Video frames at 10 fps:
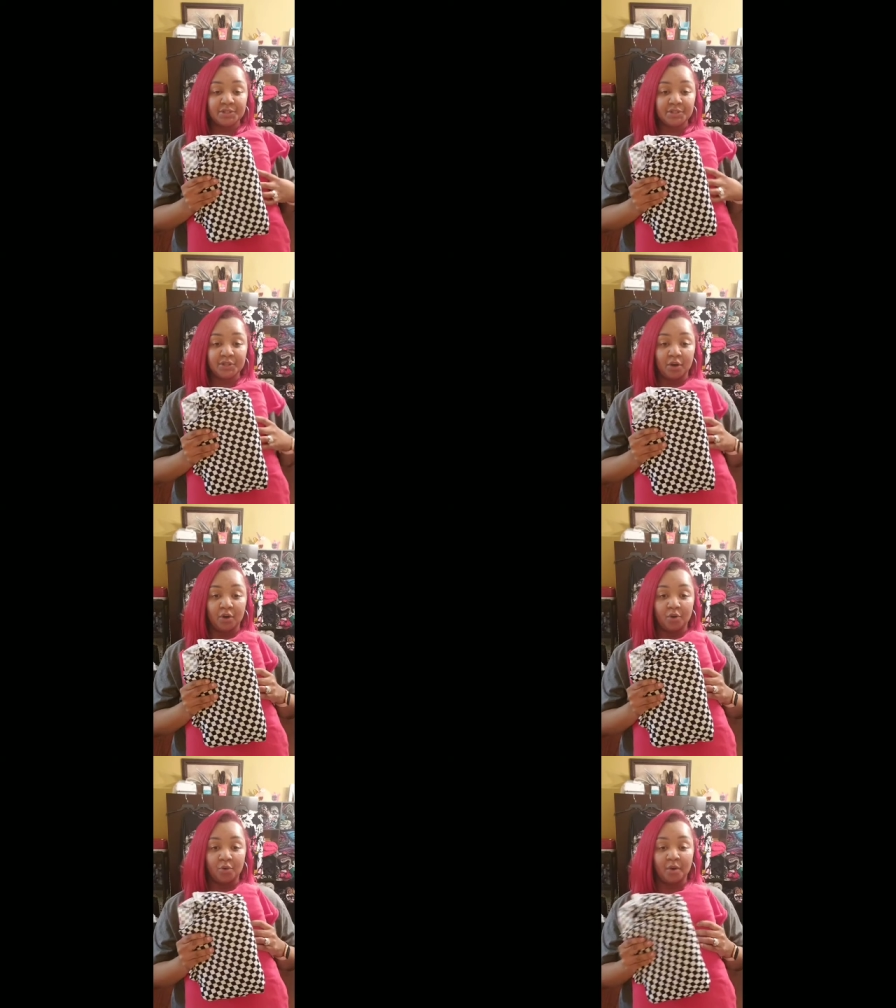
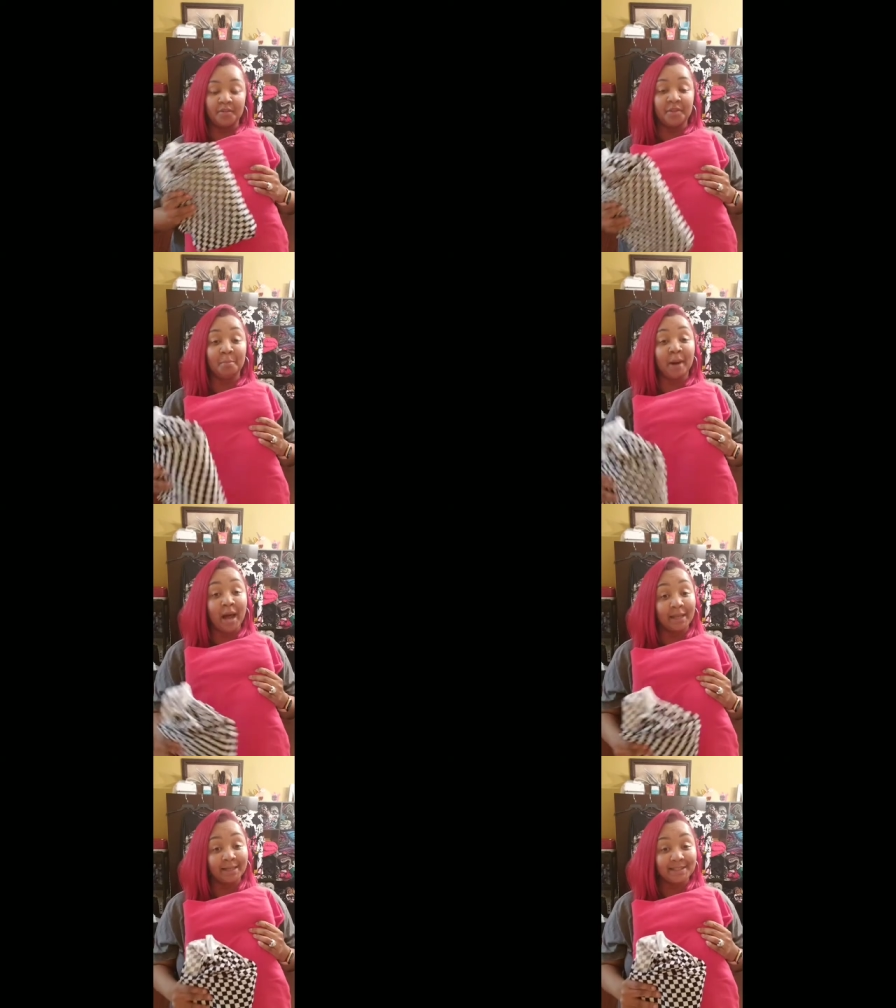So the
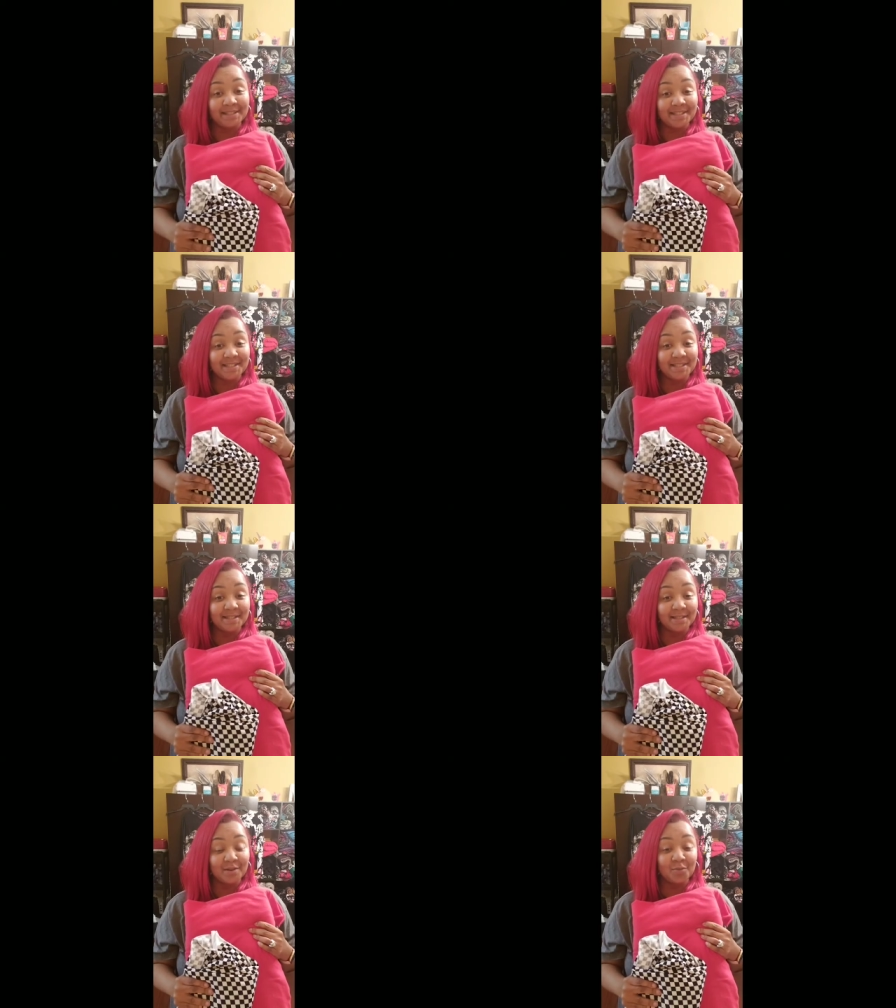bodice,
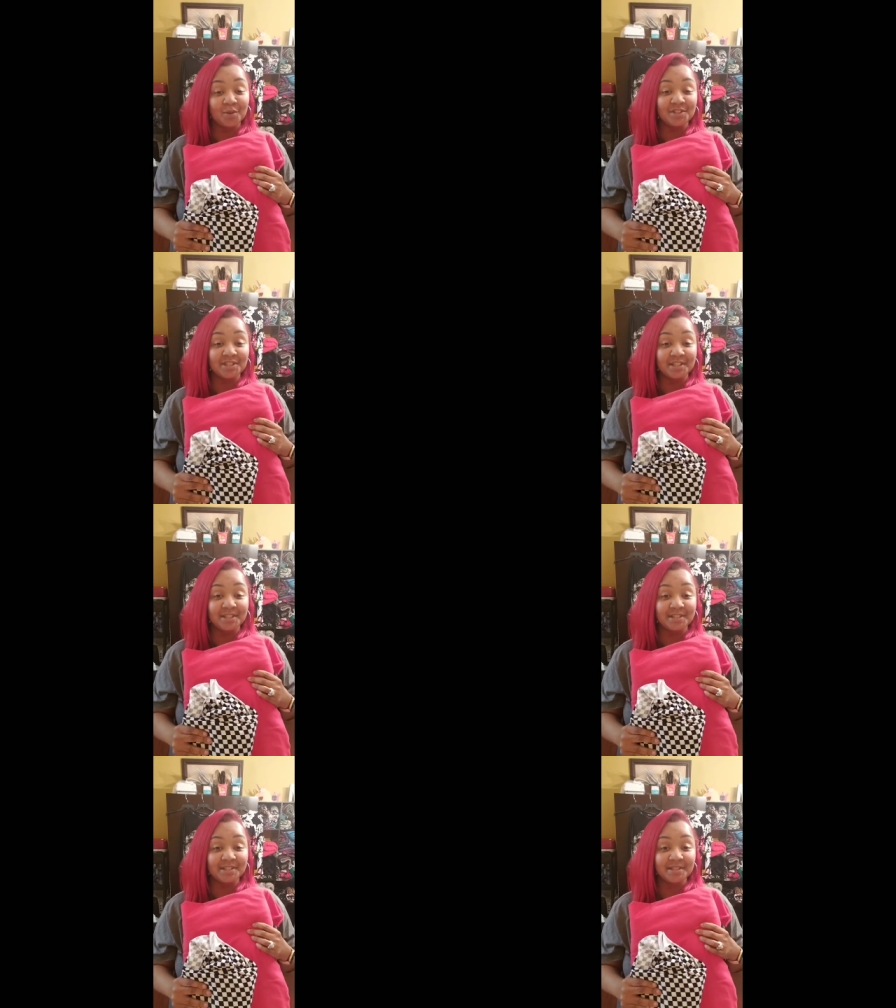which
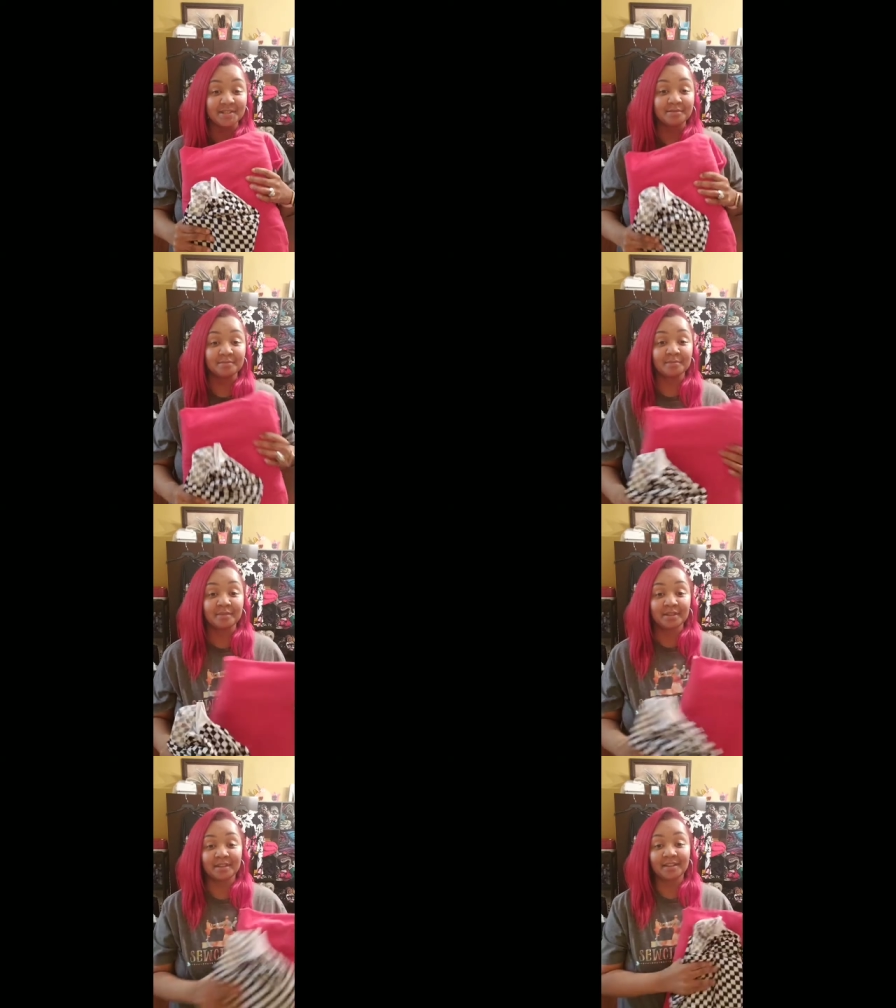is
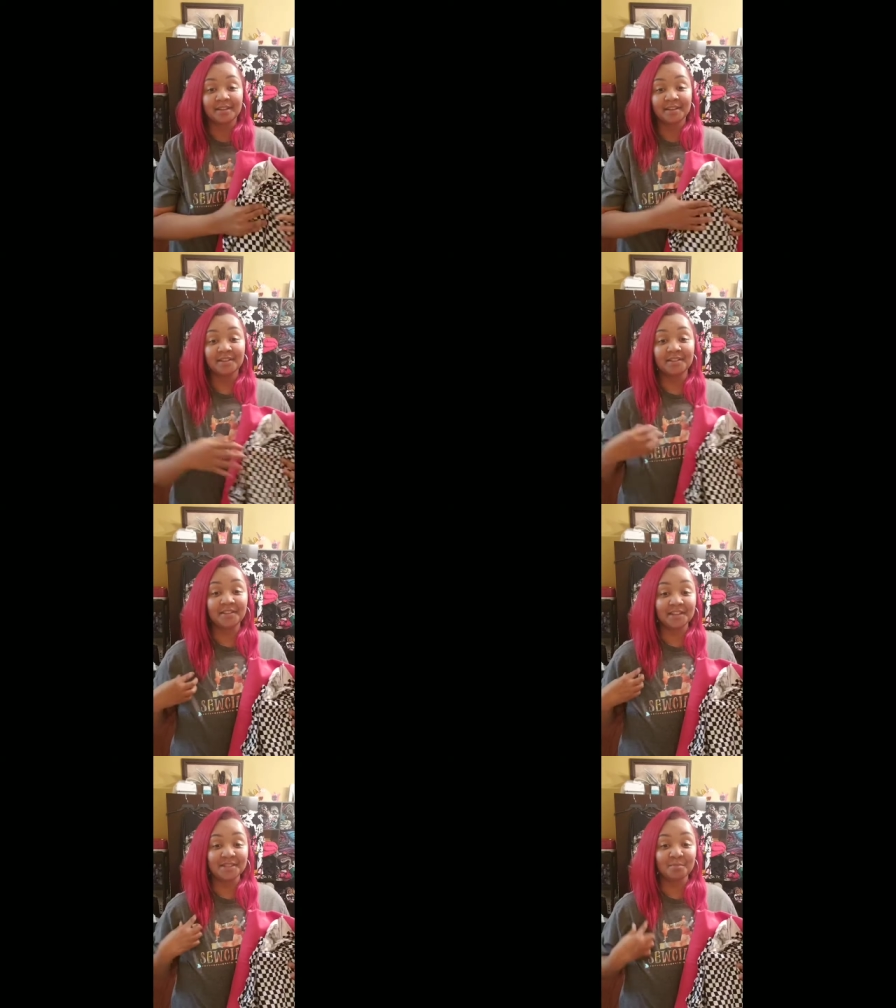
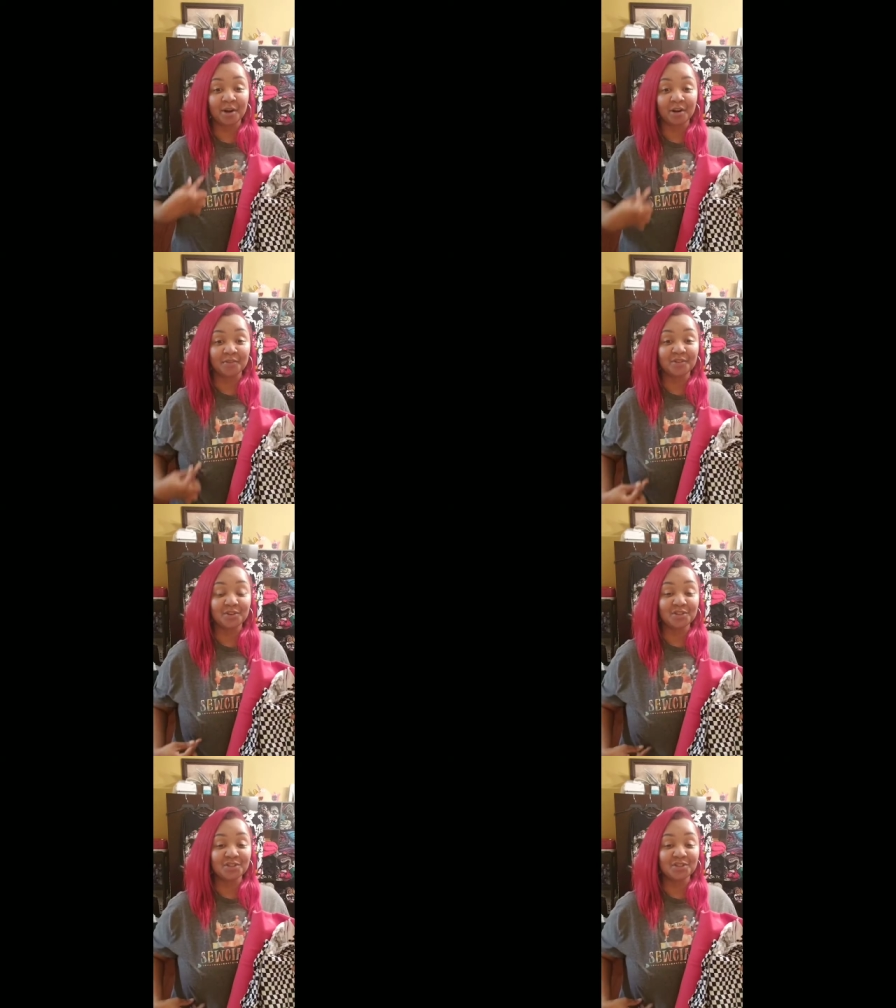this part of your